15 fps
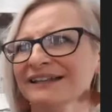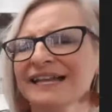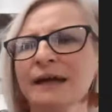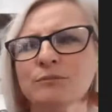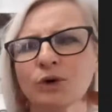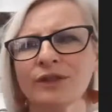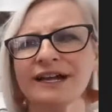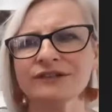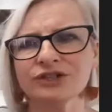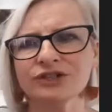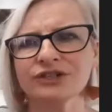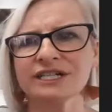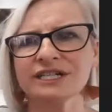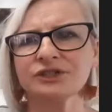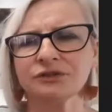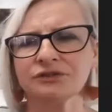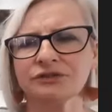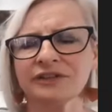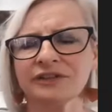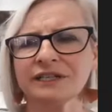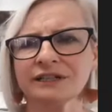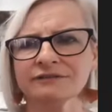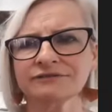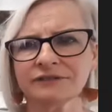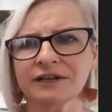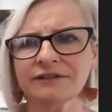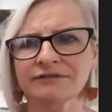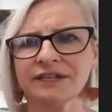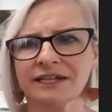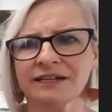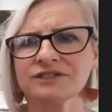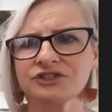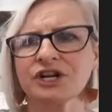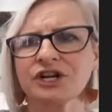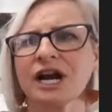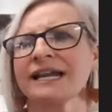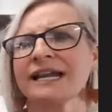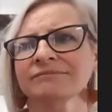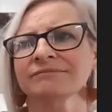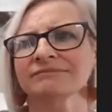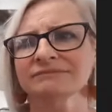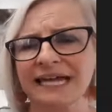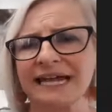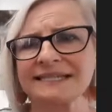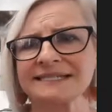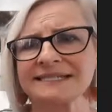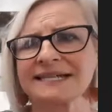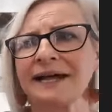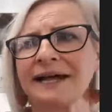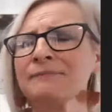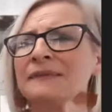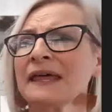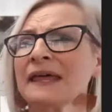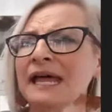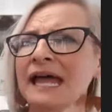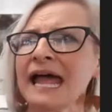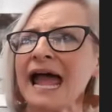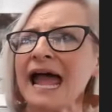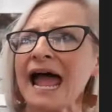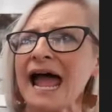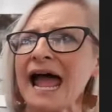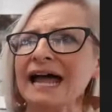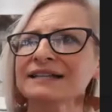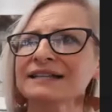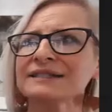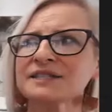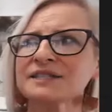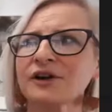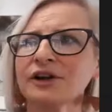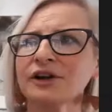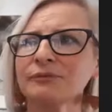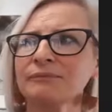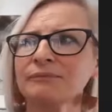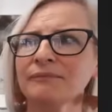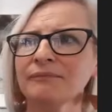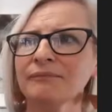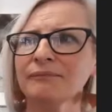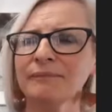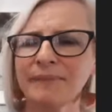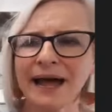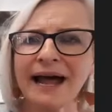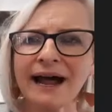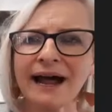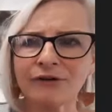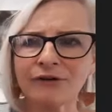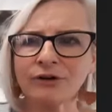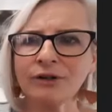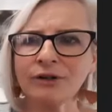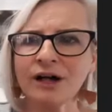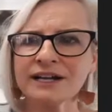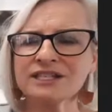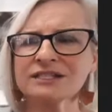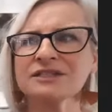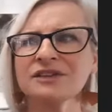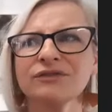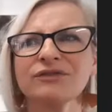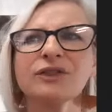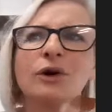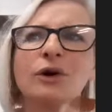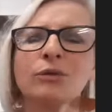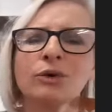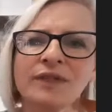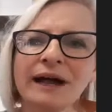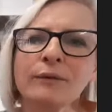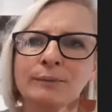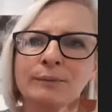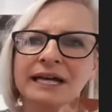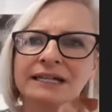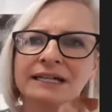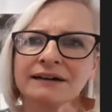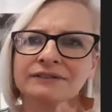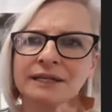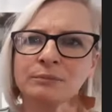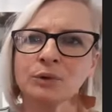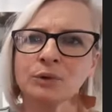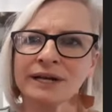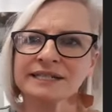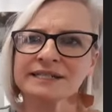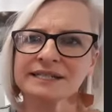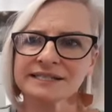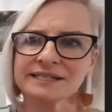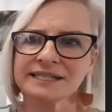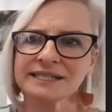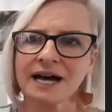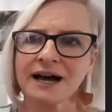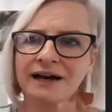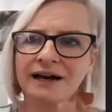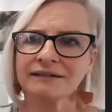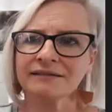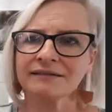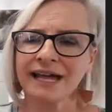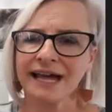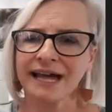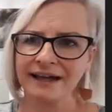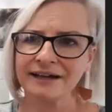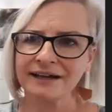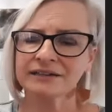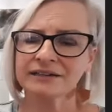more that traditional feel of the Australian landscape. And so Beryl, I just sort of thought, well, that would be a lovely point to start at.